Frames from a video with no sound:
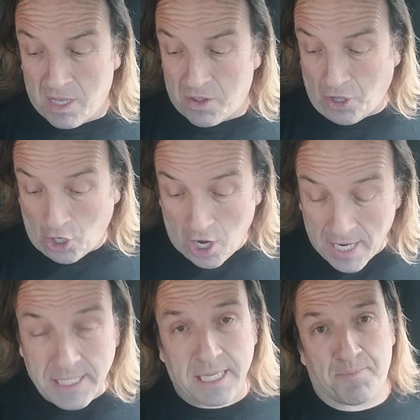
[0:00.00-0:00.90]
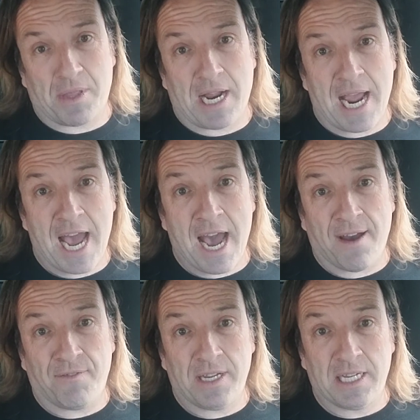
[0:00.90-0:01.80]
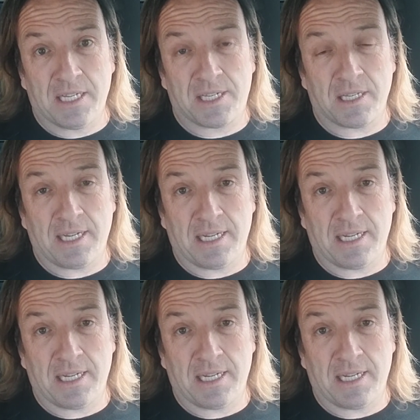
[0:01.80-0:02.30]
the concept that I have is